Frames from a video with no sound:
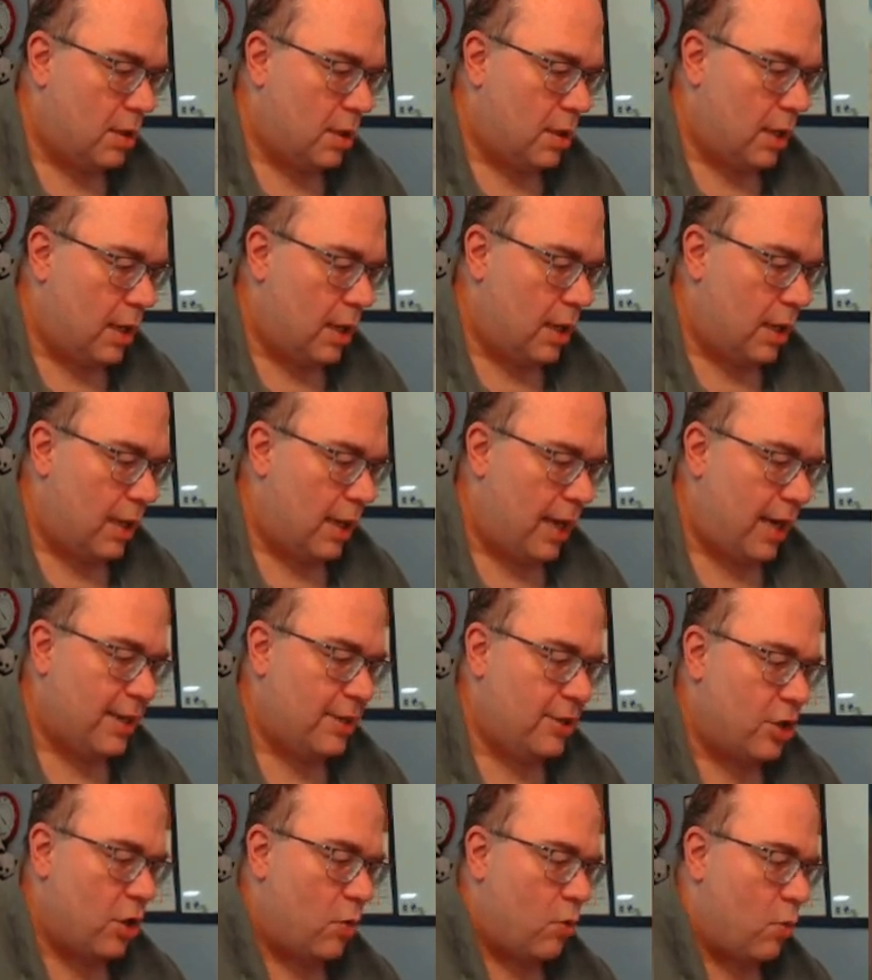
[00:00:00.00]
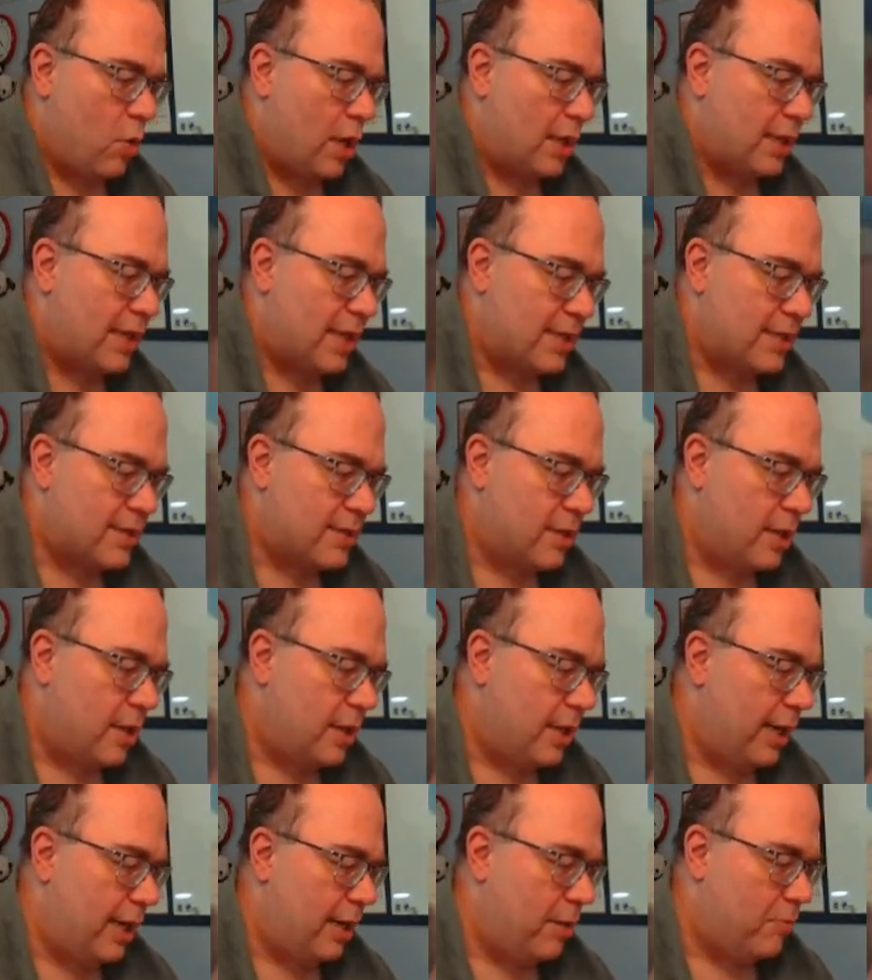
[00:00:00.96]
Uh, I don't want that
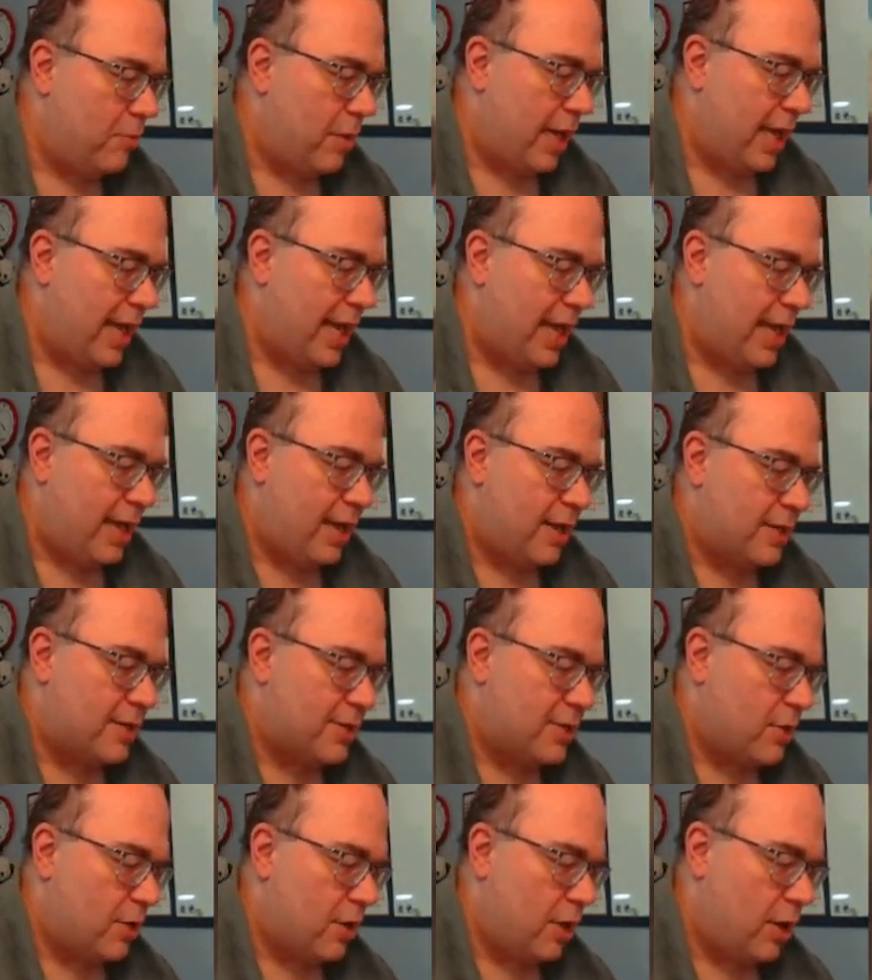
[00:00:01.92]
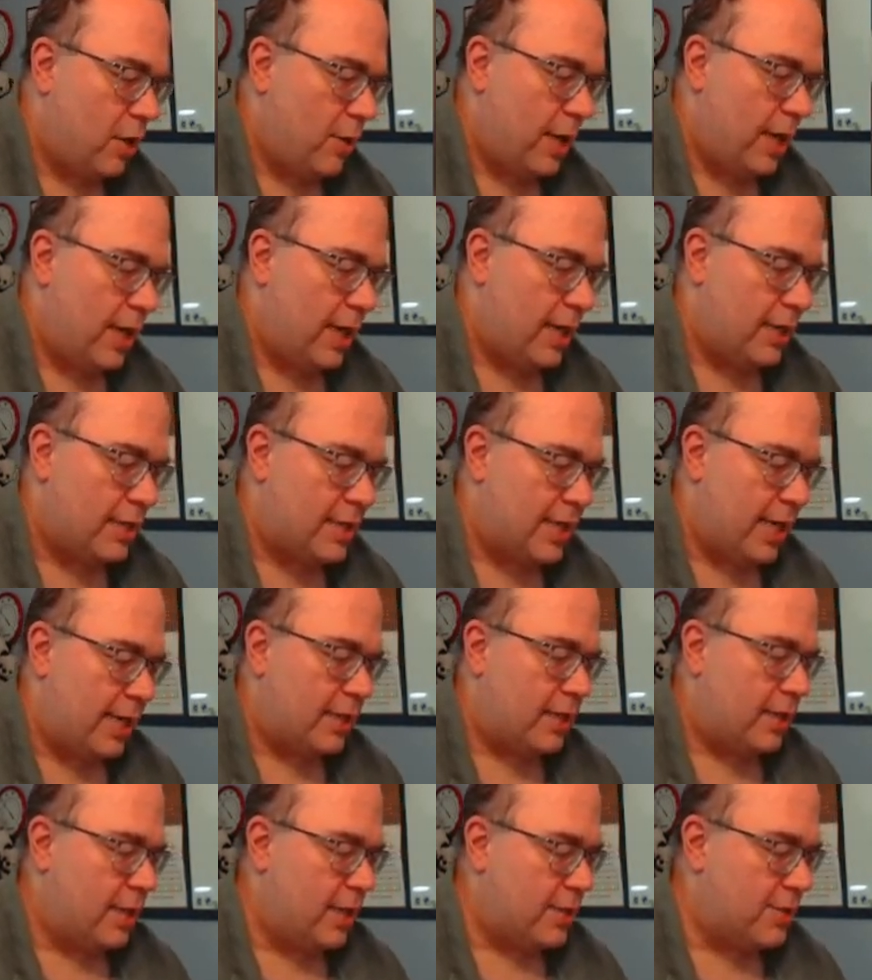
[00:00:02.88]
sun in my hand, so I'm going to go ahead and take
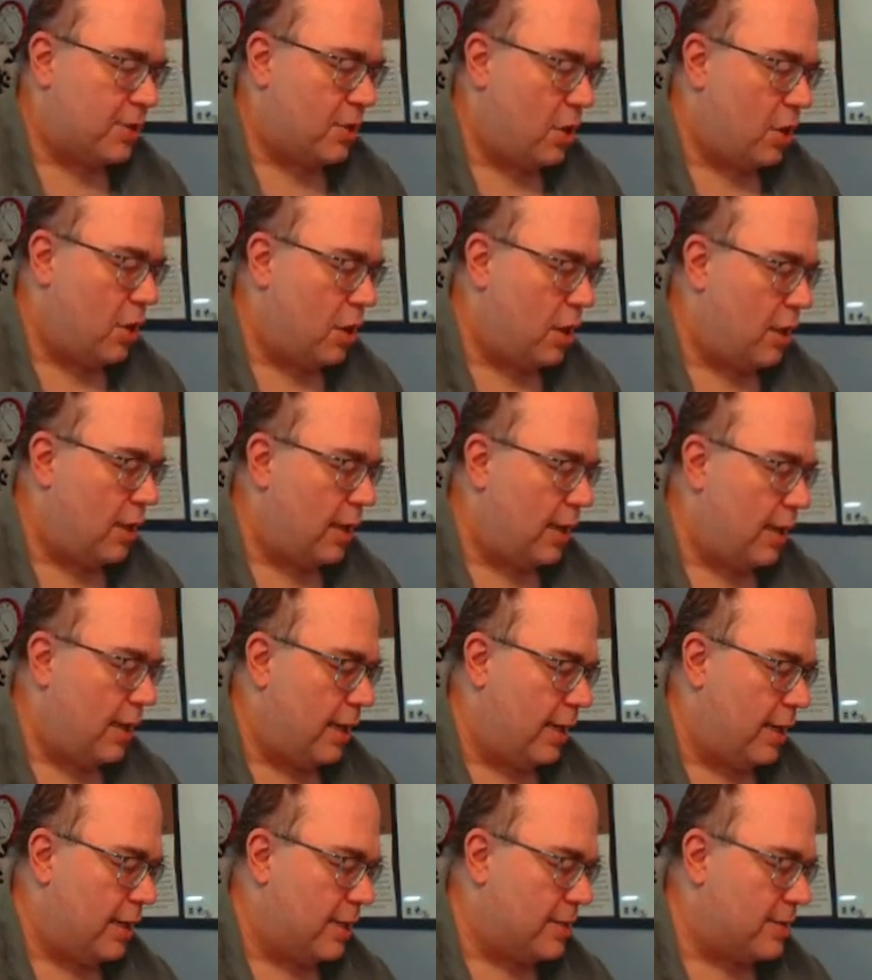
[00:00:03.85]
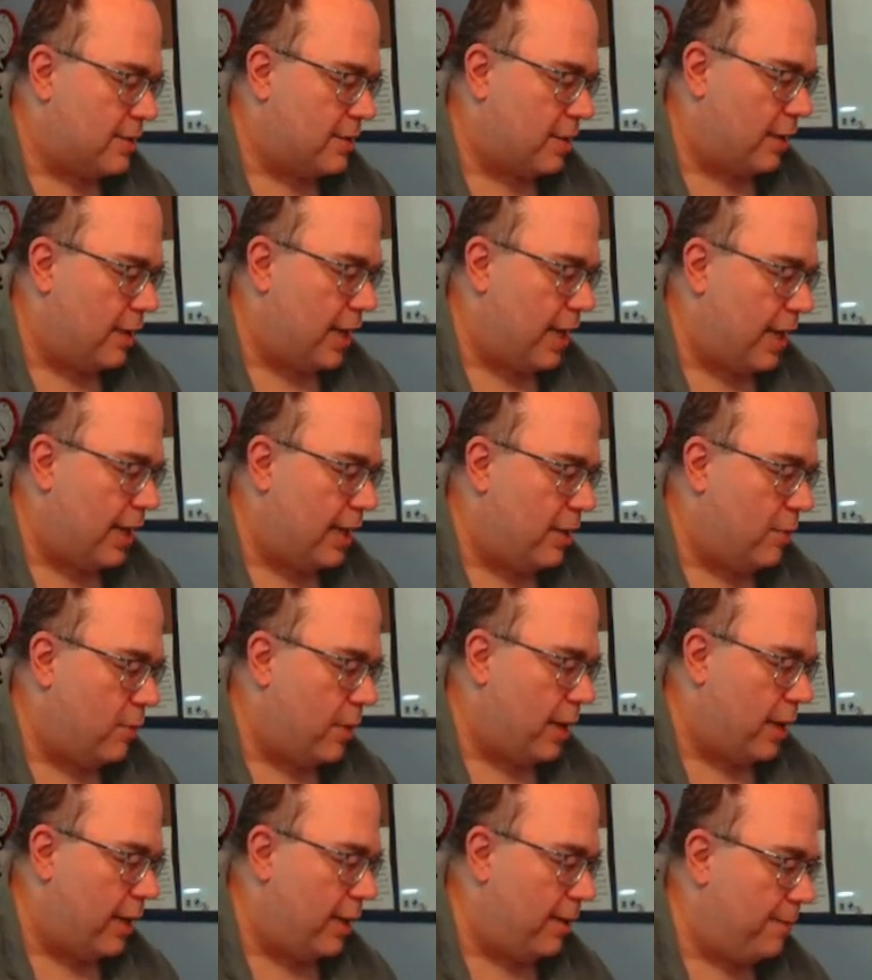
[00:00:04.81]
the next card, and I get a sun
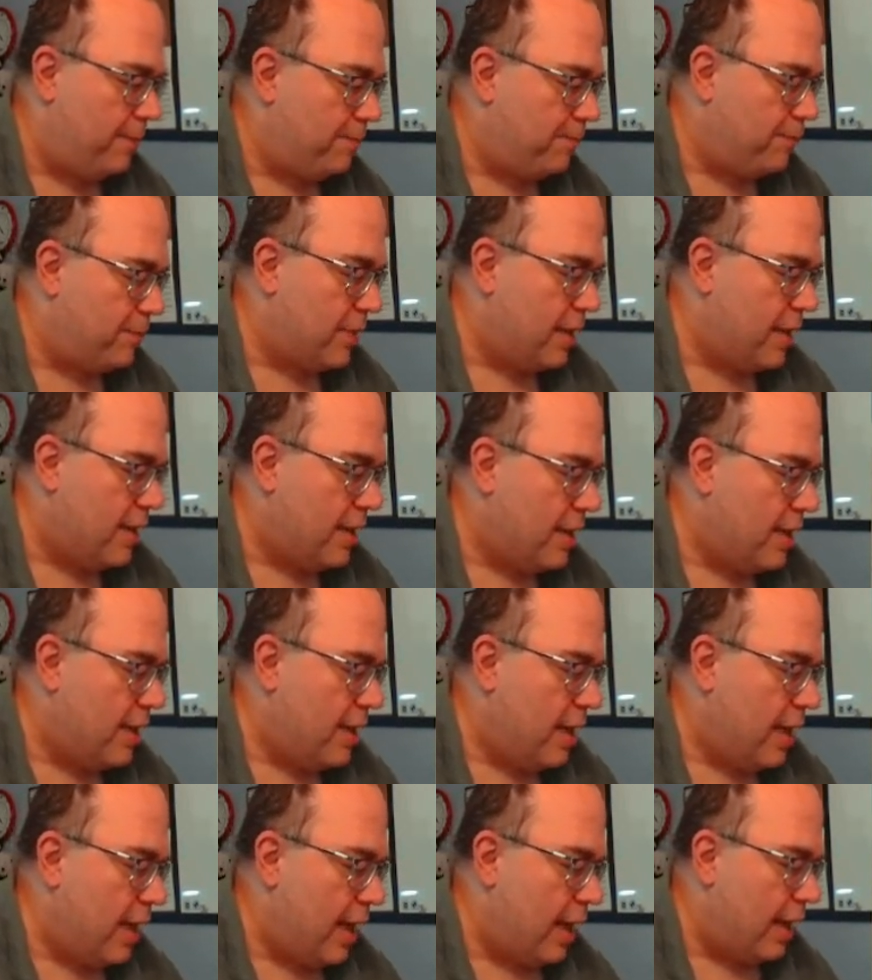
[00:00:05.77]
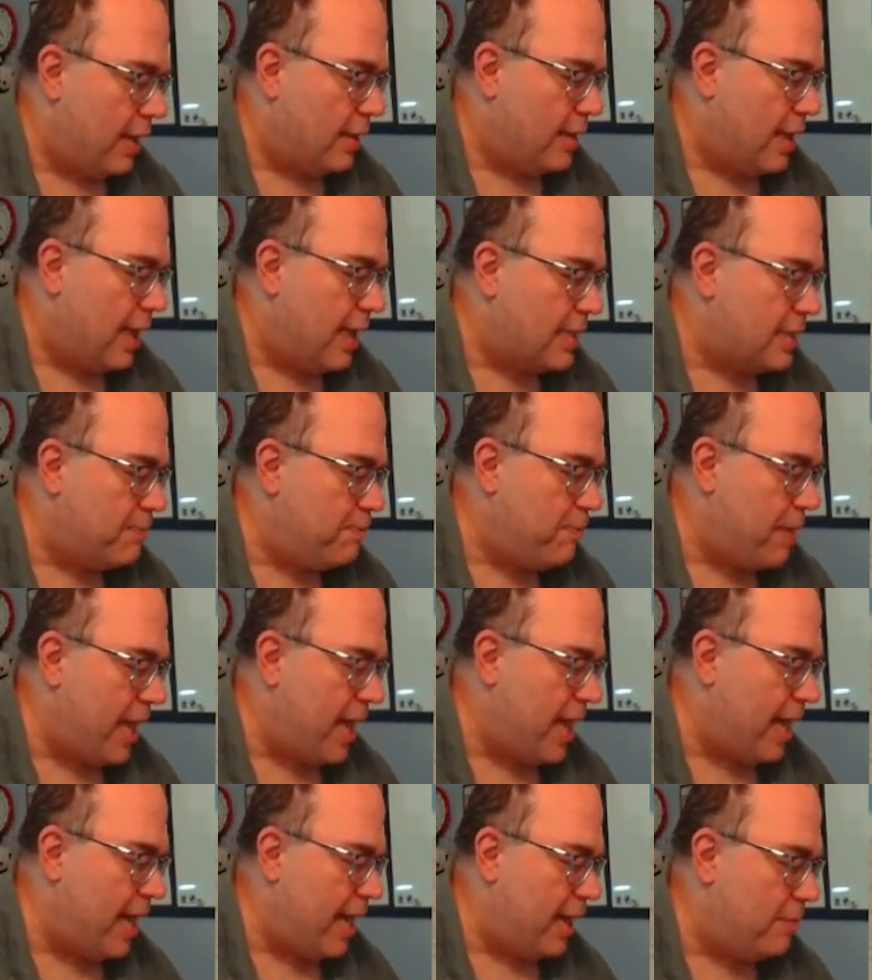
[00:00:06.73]
anyway. And that's
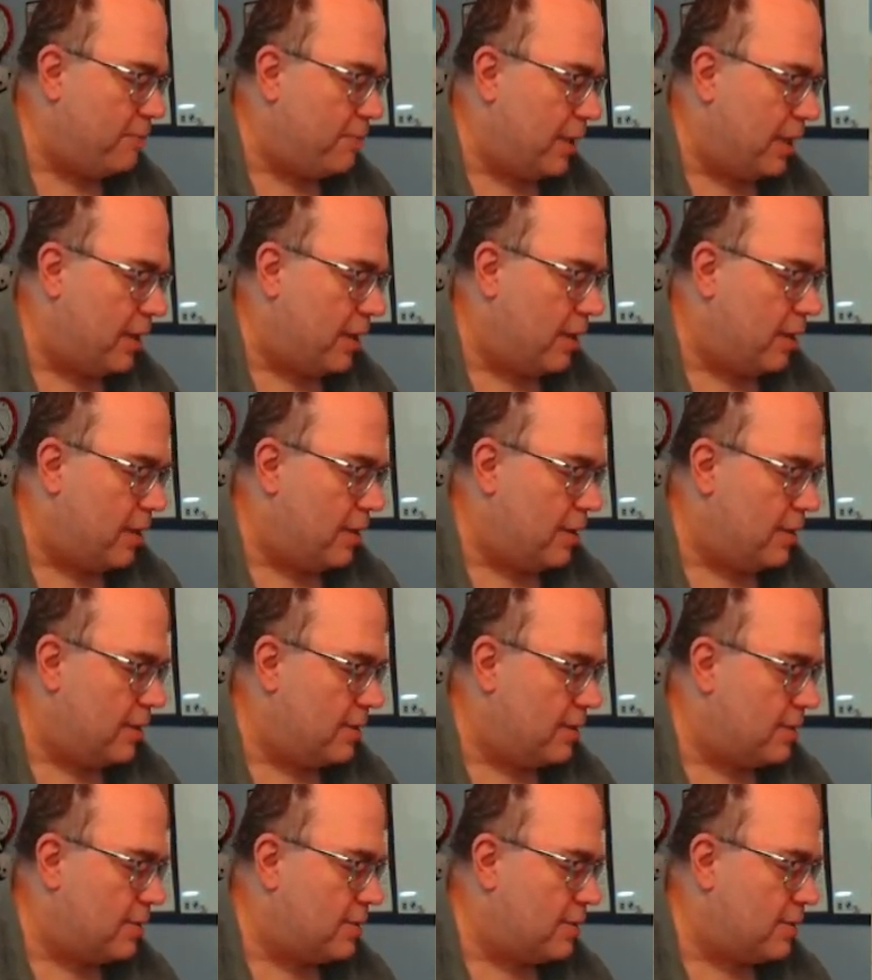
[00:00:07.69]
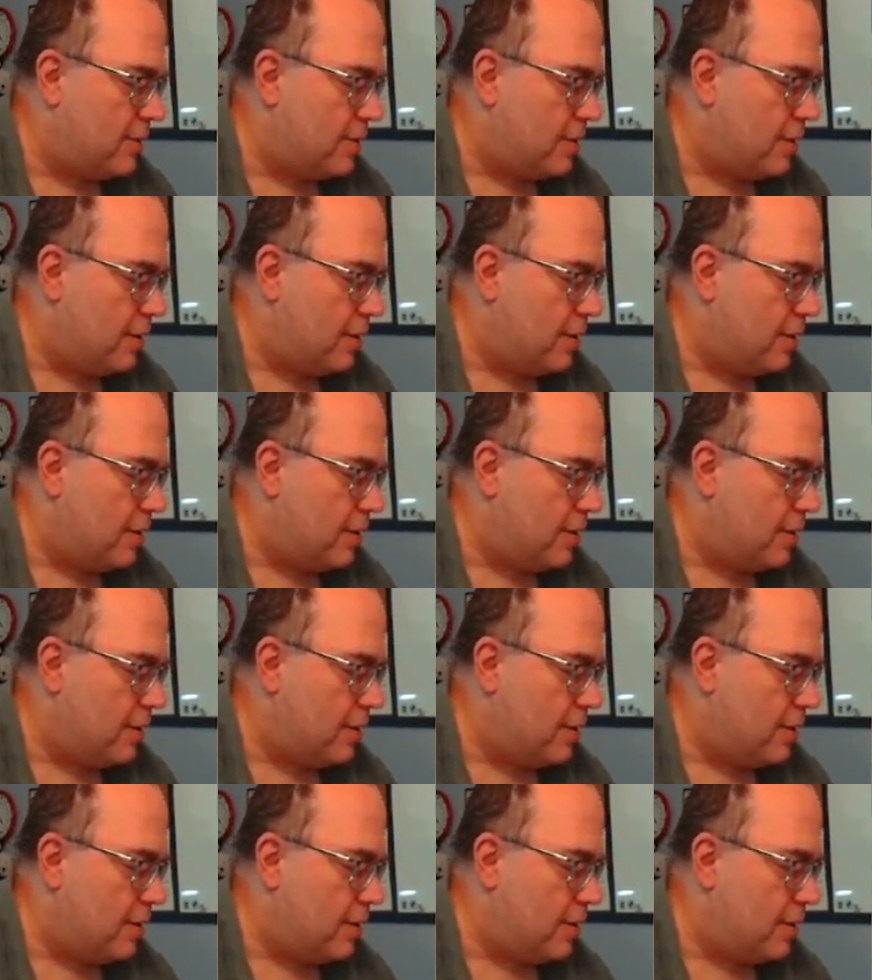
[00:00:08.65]
bad because...